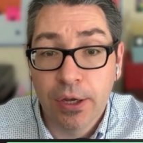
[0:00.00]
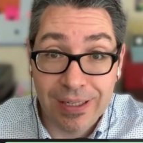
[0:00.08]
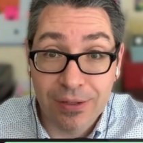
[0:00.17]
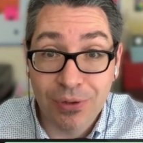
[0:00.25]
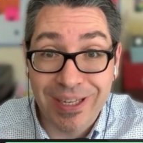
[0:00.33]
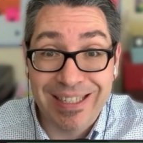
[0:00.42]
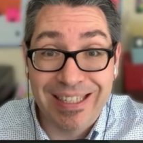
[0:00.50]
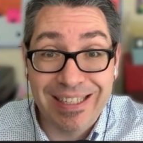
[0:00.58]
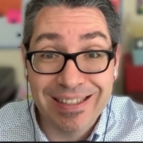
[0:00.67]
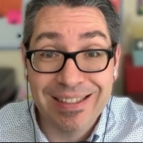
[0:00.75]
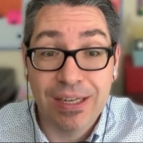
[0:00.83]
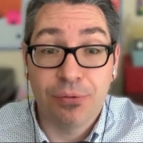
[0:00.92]
You can
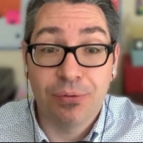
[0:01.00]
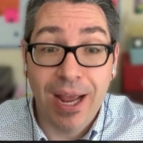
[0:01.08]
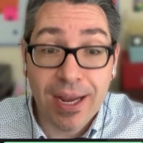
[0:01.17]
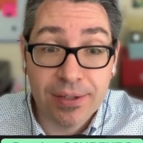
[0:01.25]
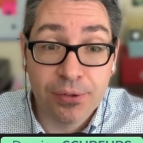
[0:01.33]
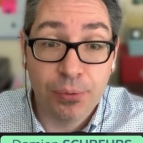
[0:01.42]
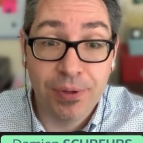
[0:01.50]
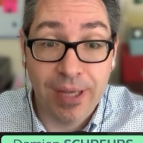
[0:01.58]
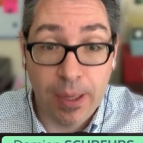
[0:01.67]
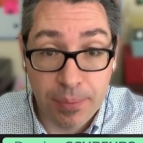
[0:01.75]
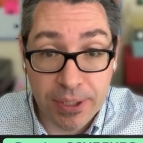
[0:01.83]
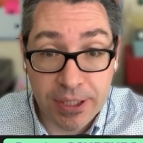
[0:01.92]
interact with
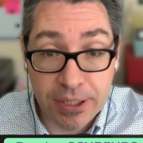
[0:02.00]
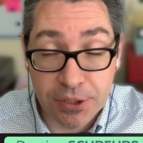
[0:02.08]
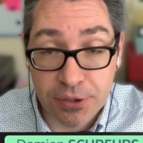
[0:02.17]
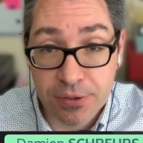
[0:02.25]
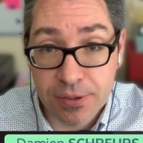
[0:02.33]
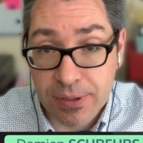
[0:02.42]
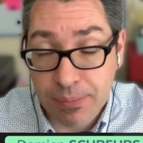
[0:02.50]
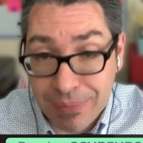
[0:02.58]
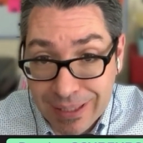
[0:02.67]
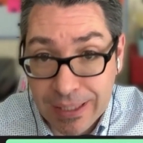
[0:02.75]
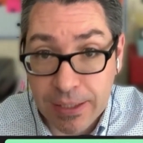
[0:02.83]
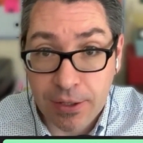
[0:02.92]
applications,
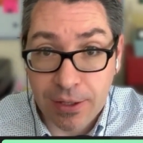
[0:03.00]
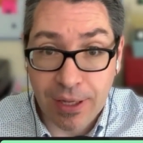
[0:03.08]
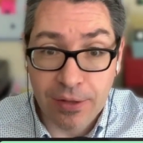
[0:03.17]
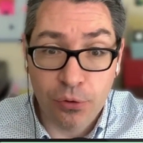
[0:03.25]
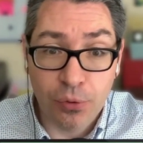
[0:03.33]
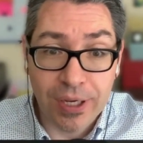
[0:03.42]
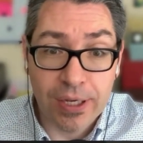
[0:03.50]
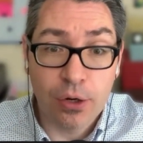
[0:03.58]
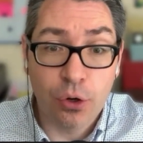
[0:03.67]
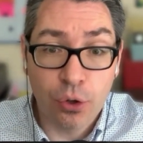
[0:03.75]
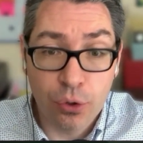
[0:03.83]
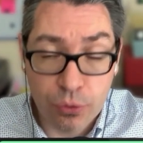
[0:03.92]
meaning that you
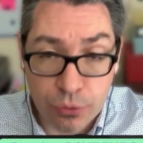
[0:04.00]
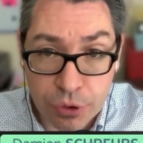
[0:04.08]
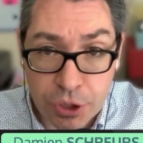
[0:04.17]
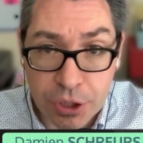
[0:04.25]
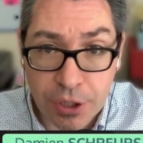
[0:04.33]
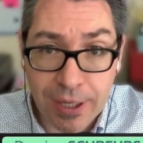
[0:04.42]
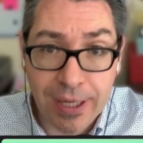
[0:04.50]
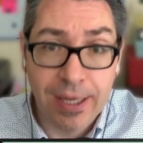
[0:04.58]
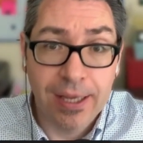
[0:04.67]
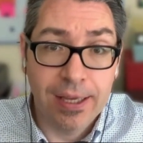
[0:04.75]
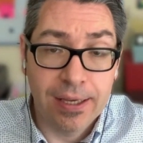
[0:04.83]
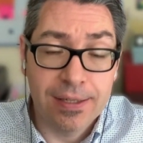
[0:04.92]
can launch
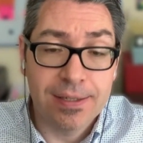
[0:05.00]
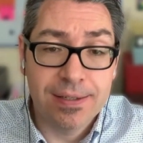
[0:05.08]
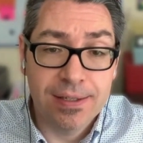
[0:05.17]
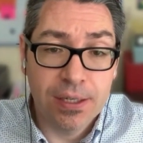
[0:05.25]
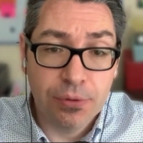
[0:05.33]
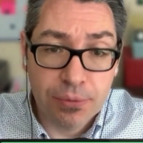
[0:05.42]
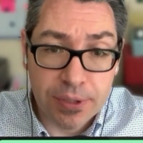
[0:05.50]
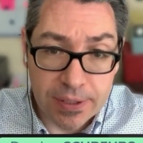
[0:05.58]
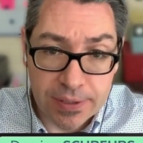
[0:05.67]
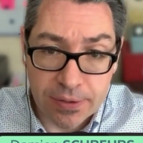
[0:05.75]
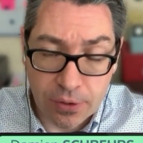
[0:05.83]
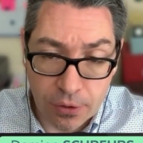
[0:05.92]
a
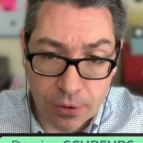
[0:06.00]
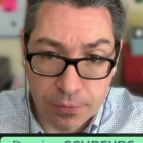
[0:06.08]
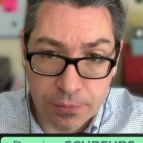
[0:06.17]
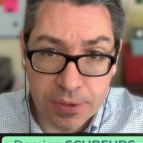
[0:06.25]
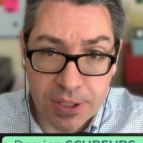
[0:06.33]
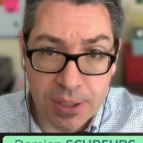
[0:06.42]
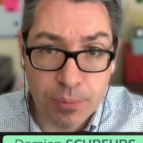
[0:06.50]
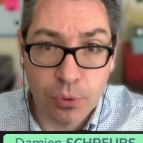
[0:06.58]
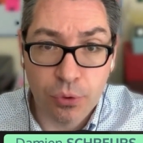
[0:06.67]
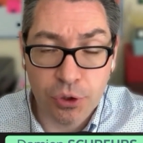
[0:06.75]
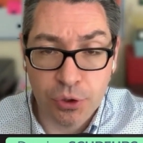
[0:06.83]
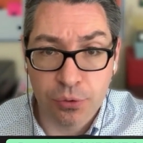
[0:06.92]
series of
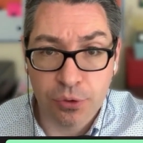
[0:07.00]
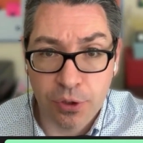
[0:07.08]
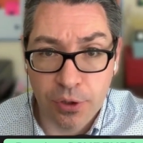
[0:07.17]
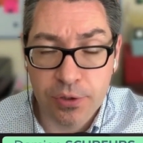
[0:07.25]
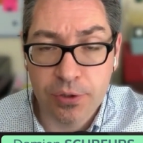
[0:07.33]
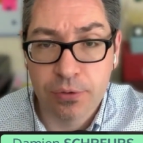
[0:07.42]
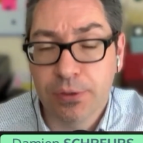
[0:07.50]
keyboard shortcuts.